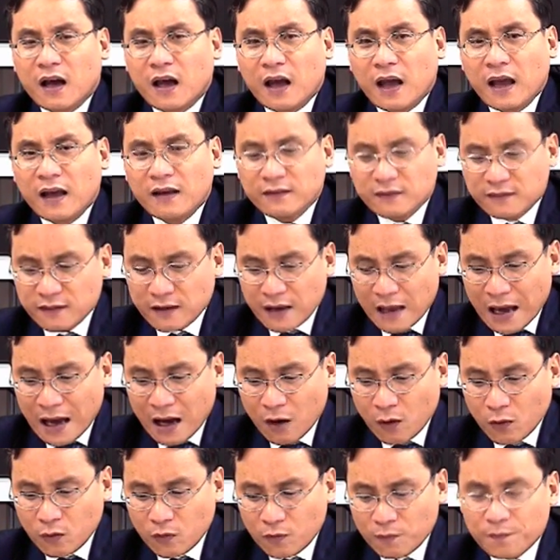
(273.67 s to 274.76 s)
and
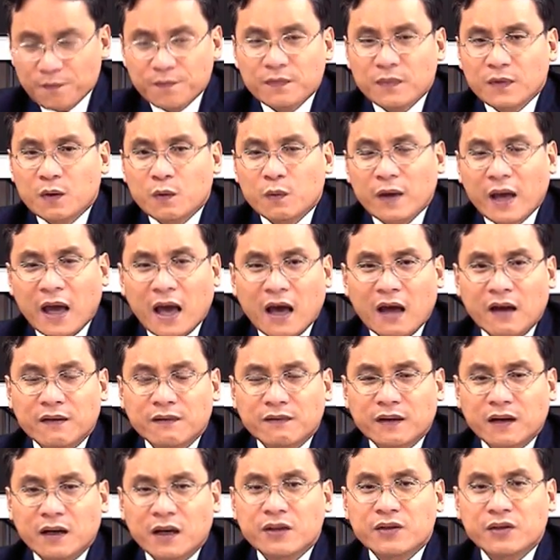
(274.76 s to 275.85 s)
now we
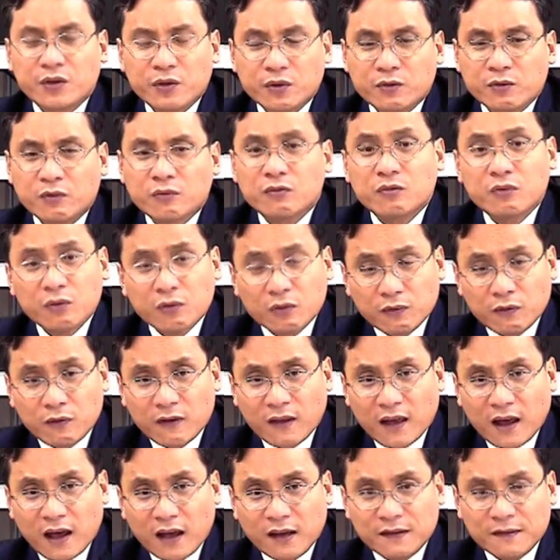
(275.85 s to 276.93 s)
have a new rule for
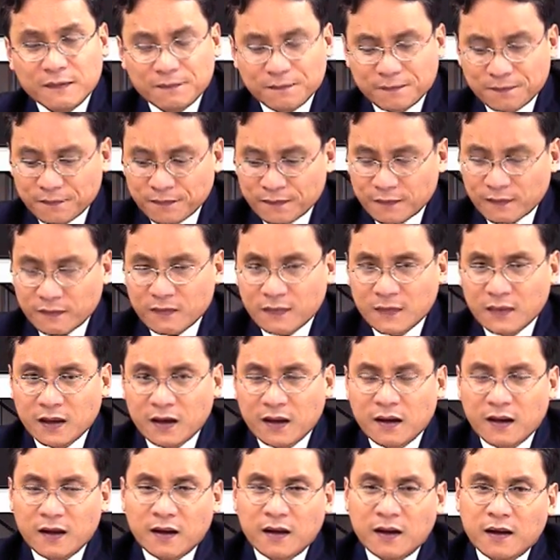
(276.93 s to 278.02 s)
that.
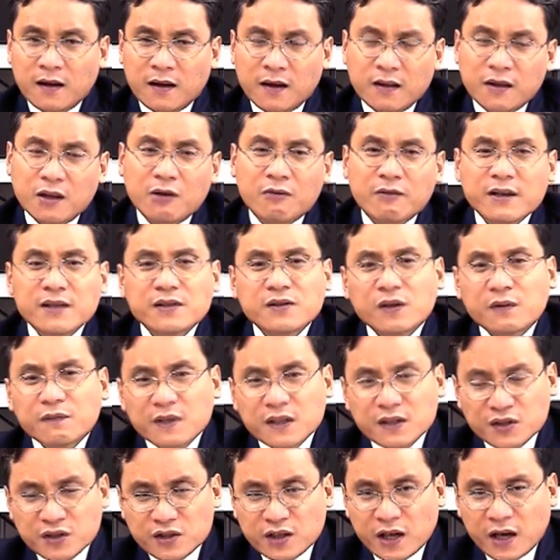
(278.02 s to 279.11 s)
The reason of
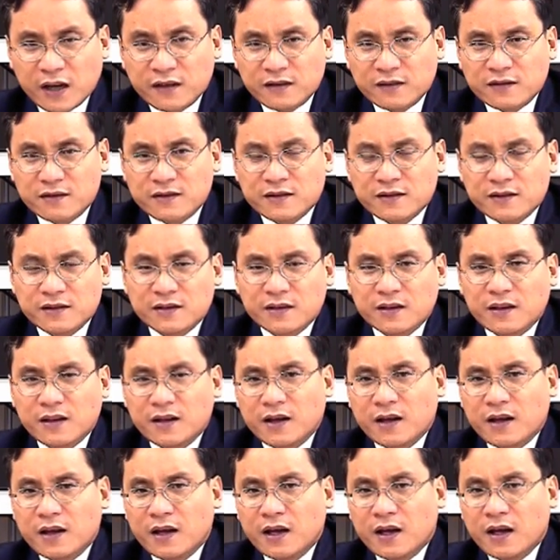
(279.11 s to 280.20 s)
this change
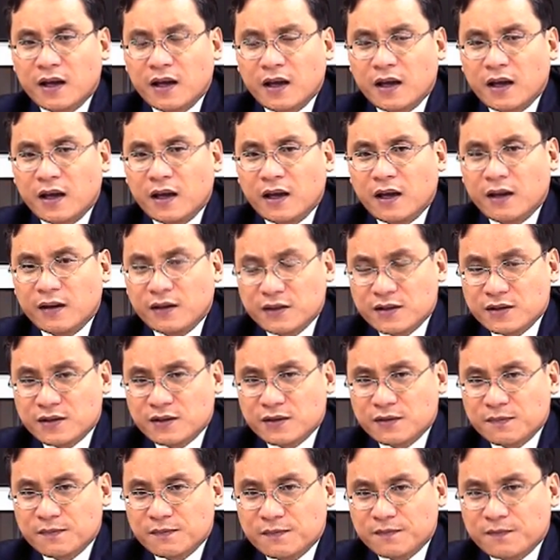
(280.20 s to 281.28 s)
is
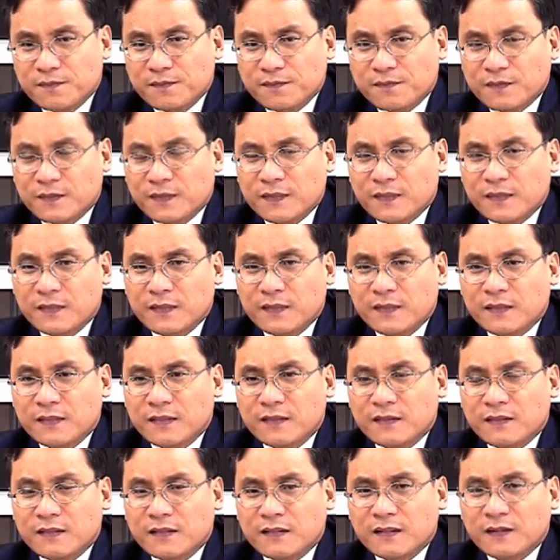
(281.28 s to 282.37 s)

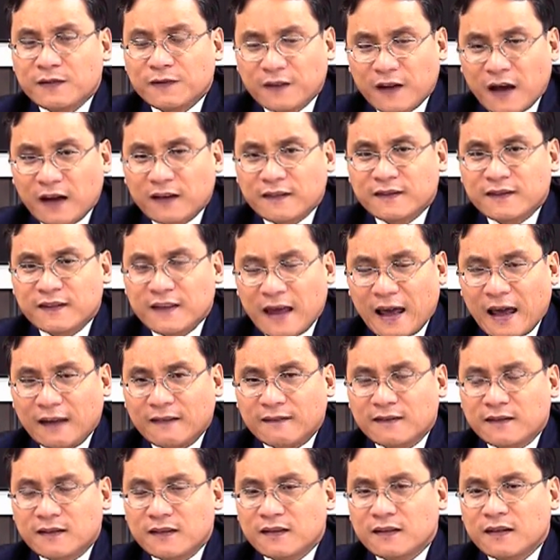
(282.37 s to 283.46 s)
the fact that
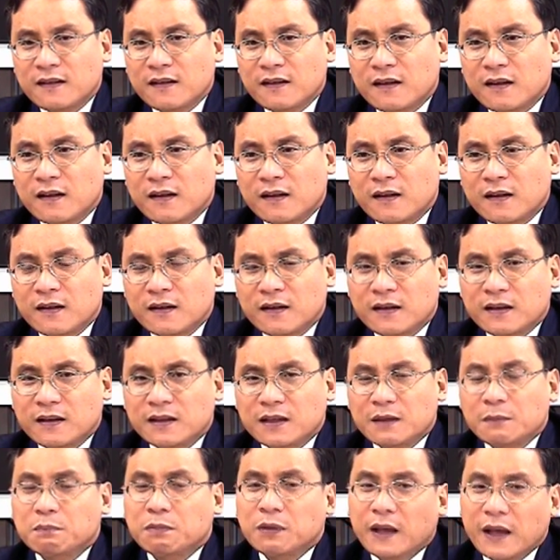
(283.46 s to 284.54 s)

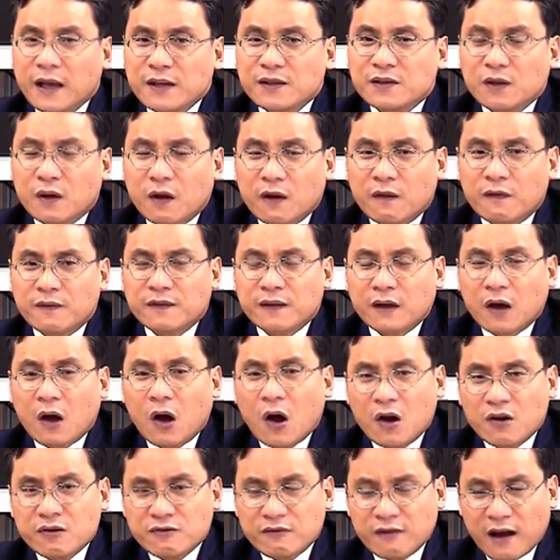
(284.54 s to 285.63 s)
the place of the
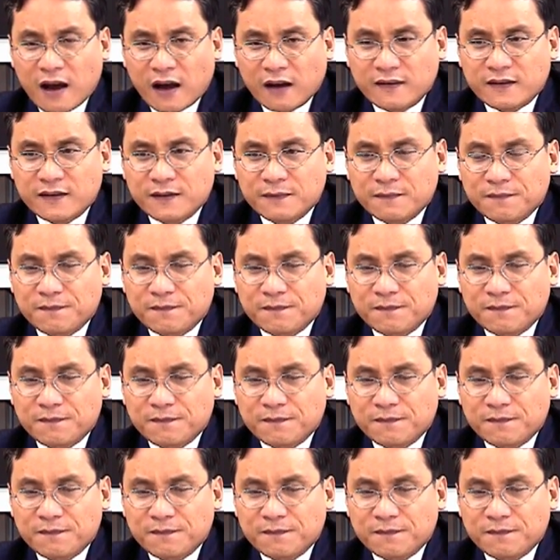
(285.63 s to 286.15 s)
contract